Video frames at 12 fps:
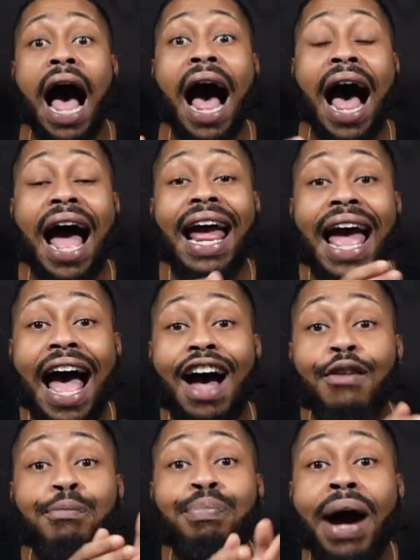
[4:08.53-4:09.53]
I
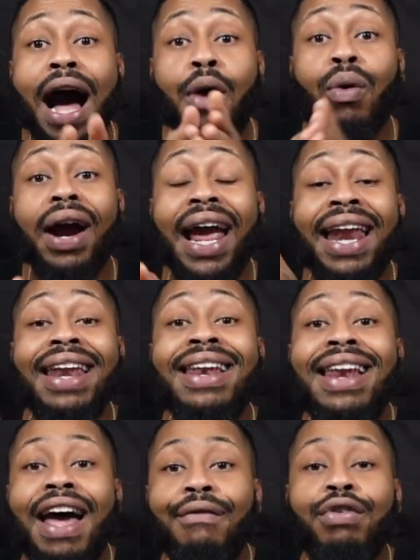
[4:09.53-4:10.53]
have power and
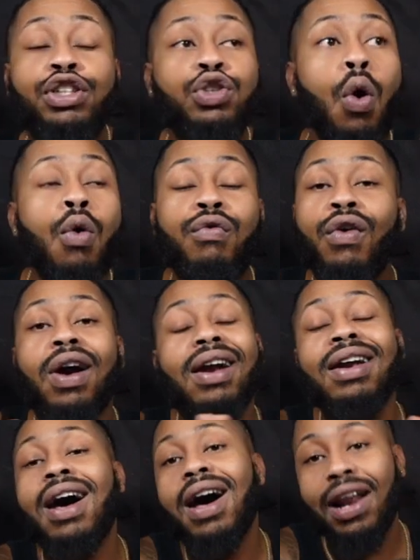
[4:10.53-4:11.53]
leverage over a
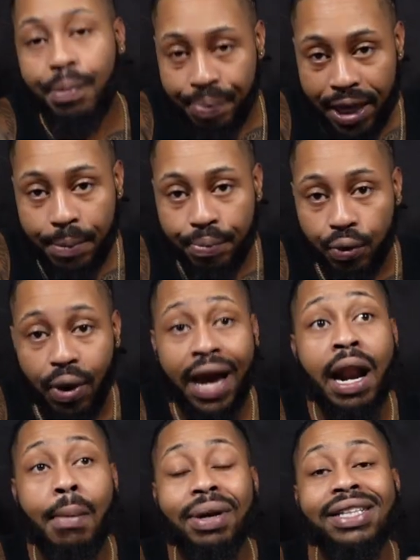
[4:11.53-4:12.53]
lot of people.
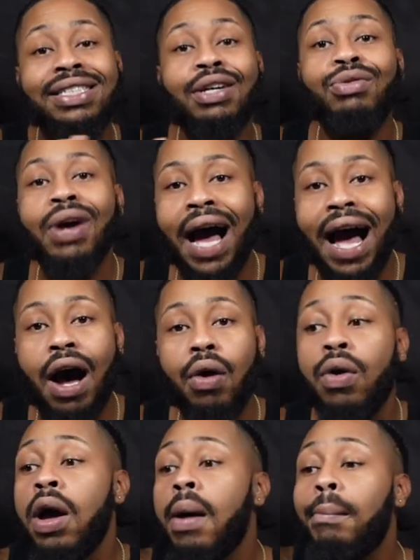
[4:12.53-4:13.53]
And I'm going to tell you
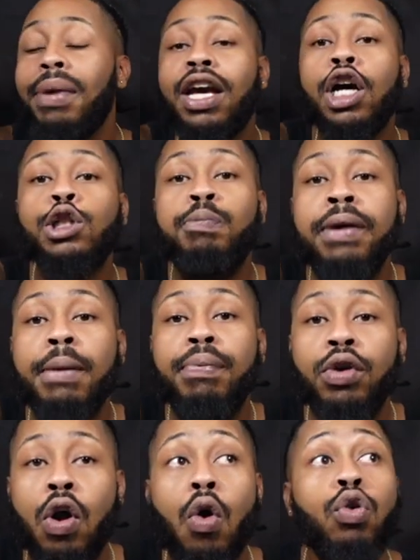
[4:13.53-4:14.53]
how. Because
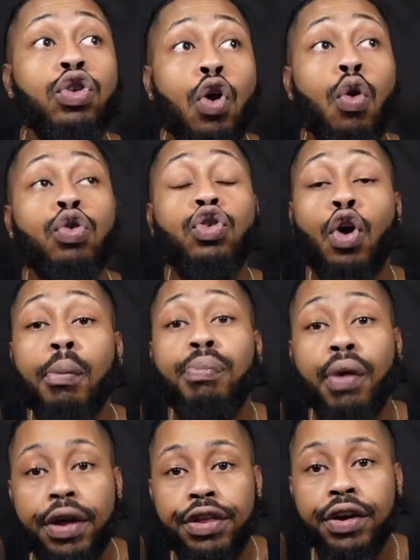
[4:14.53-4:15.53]
people know, yo, your
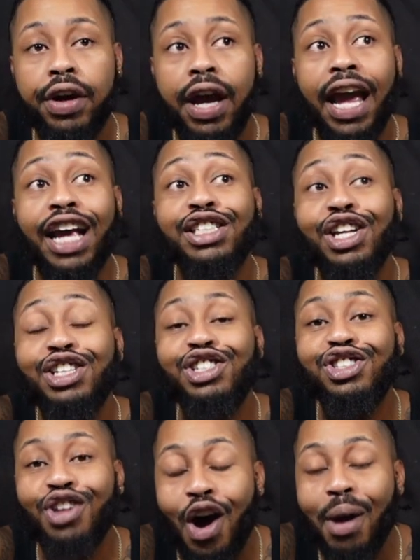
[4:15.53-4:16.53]
brother is a
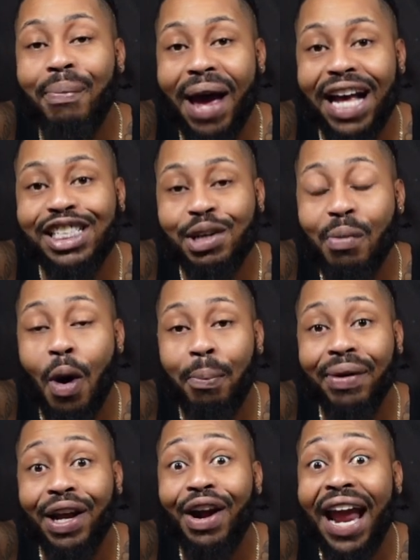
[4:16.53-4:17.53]
star basketball
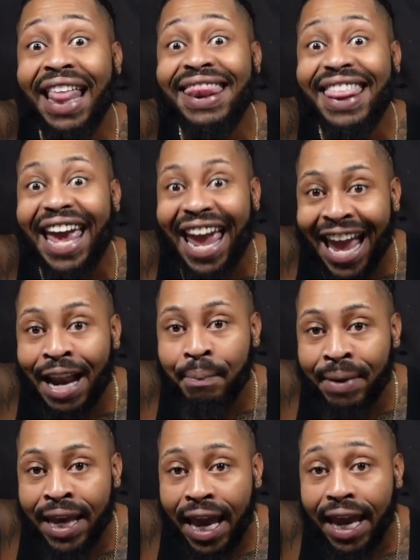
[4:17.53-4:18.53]
player in the
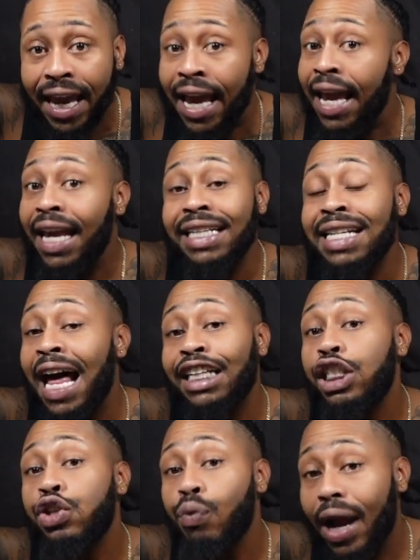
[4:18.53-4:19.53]
N B A. He's not
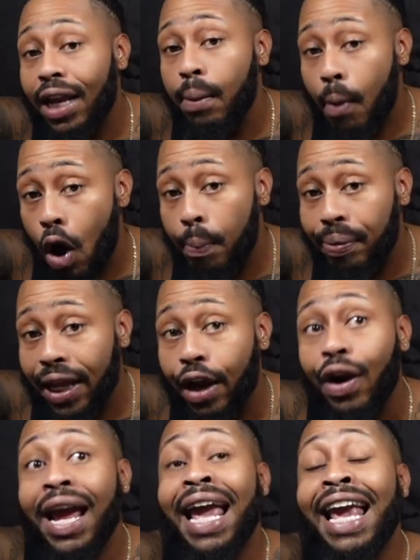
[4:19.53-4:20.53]
just a regular ball
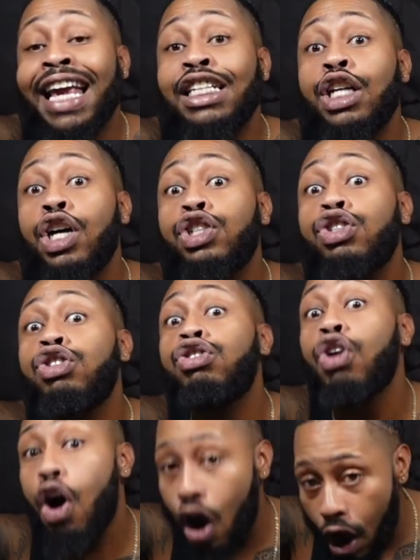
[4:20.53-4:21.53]
player. He's a
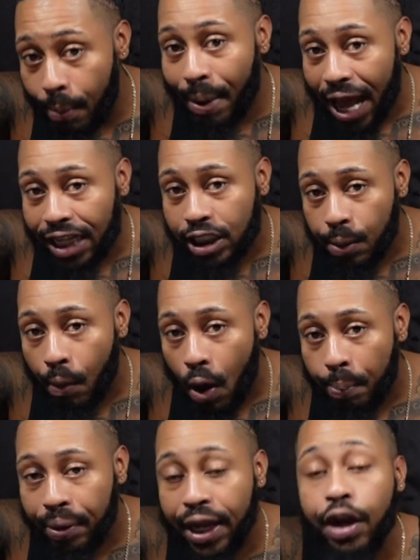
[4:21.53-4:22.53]
star
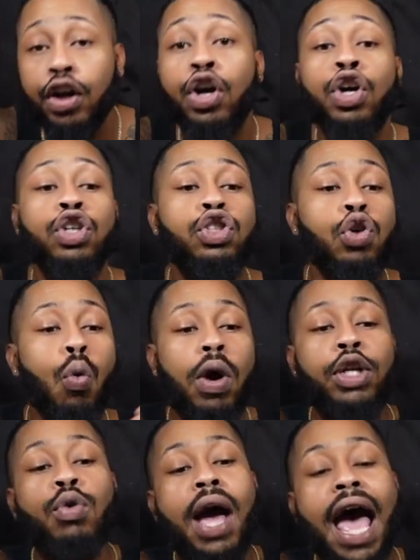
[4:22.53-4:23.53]
basketball player. So
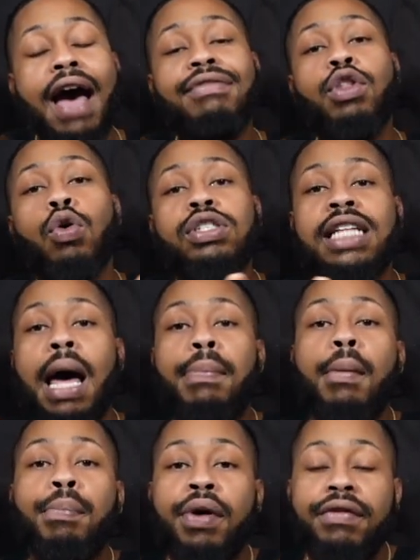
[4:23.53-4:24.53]
when you have those type
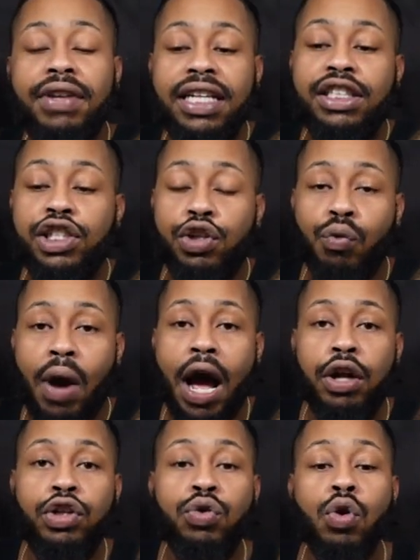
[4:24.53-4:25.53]
of privileges
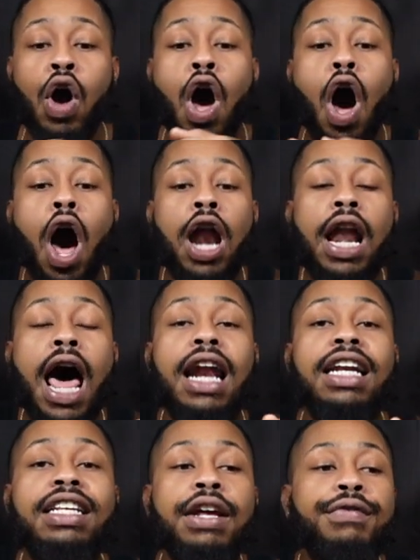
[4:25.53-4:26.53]
around you, a
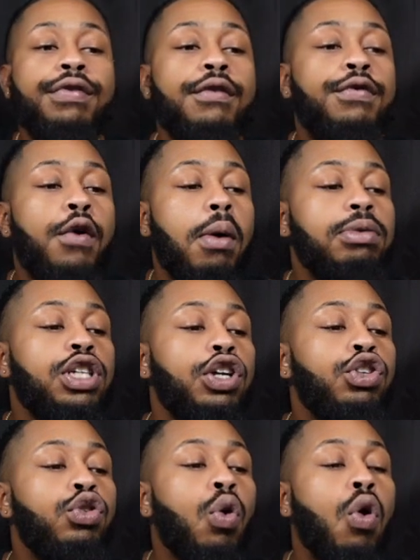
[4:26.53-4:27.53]
lot of different forms
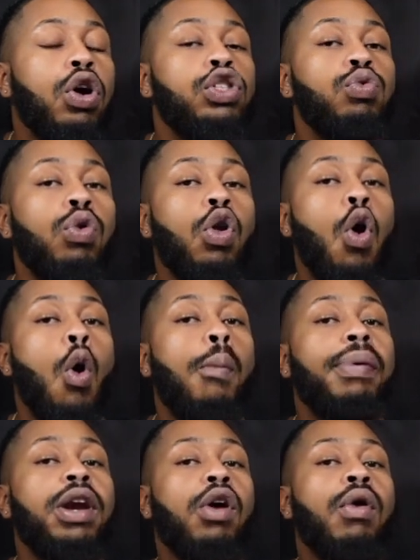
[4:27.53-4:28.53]
of doors will
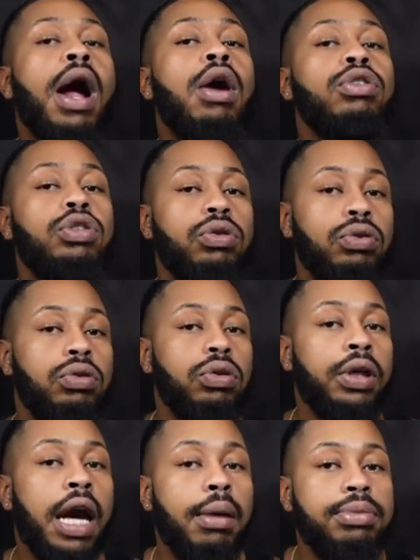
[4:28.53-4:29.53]
open around you.
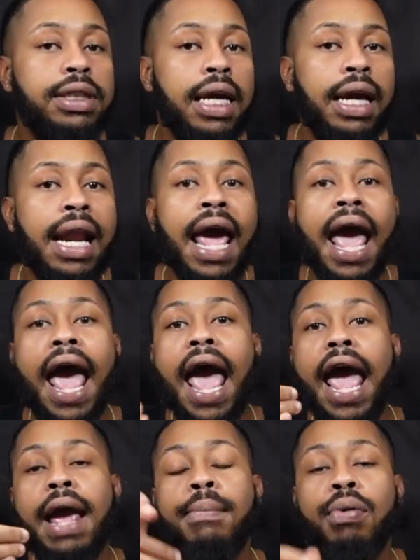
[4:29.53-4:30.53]
You get what I'm saying?
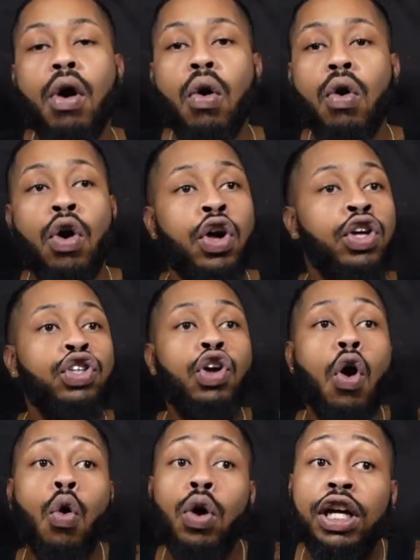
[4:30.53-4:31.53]
Hey, bro,
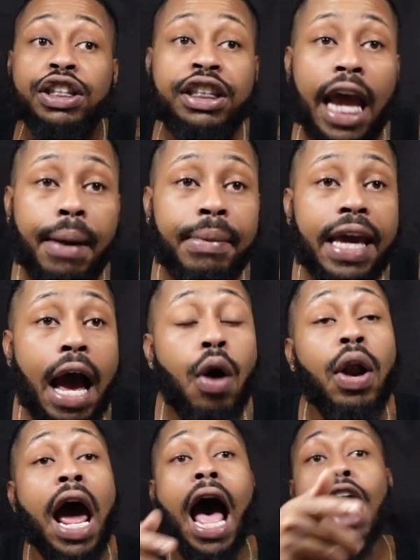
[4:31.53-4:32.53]
yo, check me
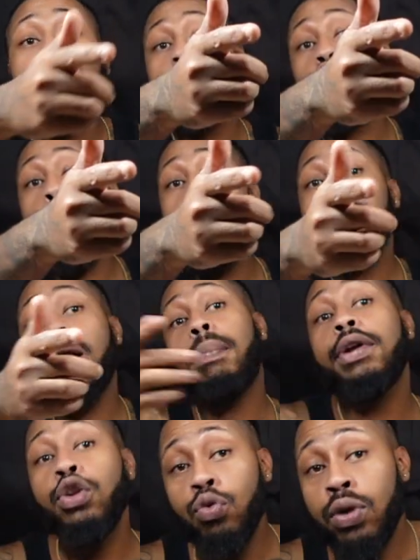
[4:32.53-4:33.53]
out. I just opened
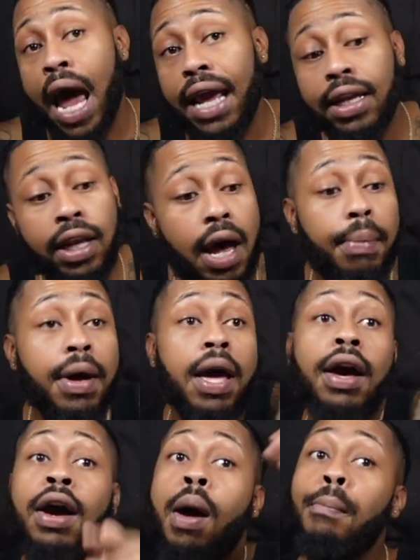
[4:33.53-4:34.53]
up a new nightclub.
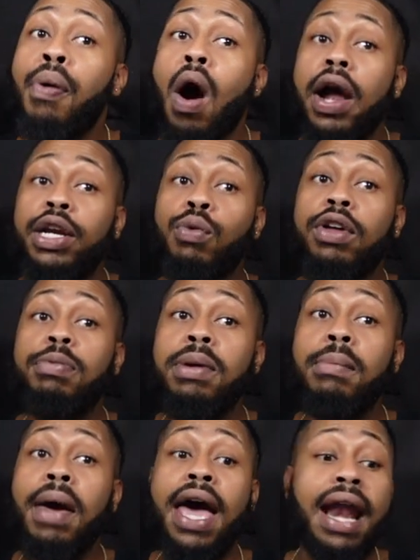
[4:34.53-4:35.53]
Come party with
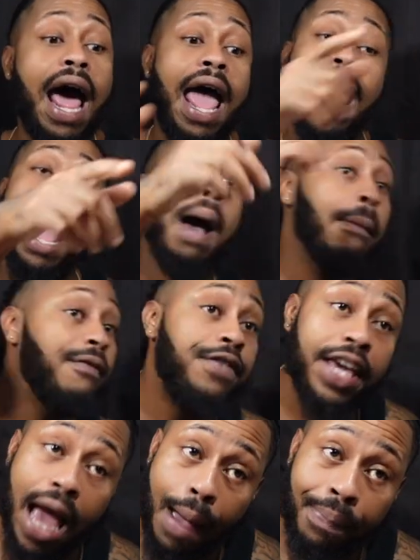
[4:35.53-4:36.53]
me, man. I
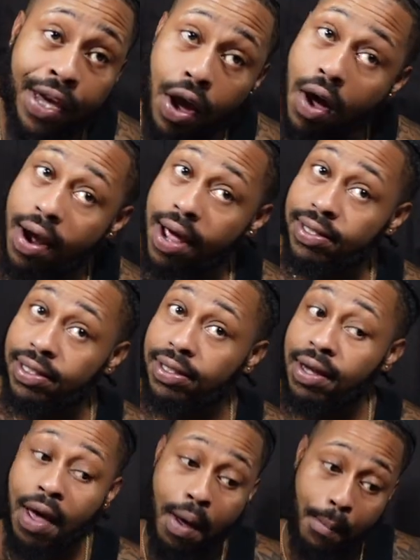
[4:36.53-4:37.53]
V I P on
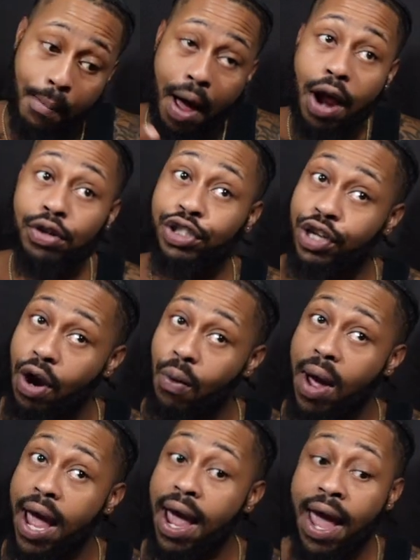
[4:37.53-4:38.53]
us. Bottles your
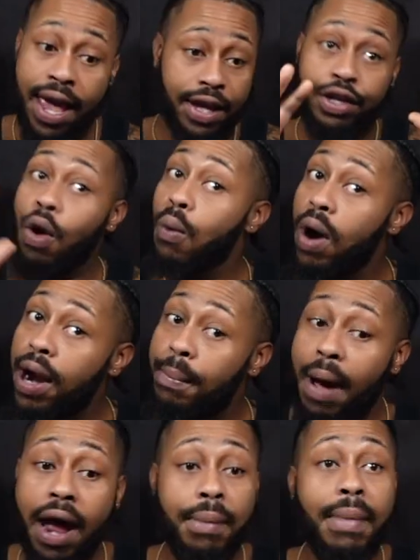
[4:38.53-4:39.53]
way. Don't worry
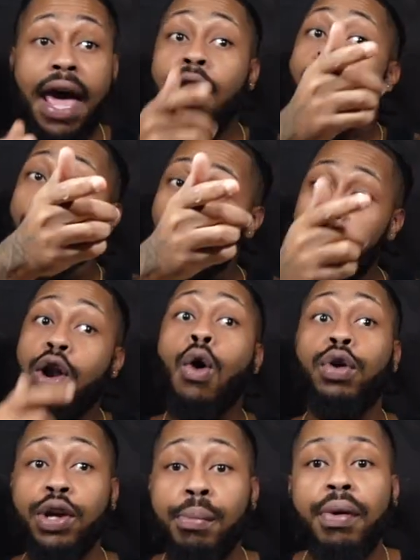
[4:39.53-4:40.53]
about it, man. We
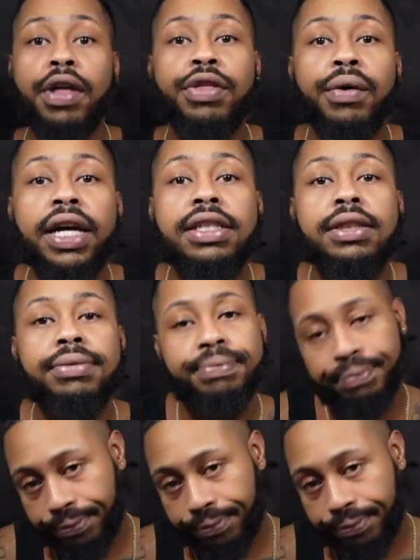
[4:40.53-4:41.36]
know who your brother is.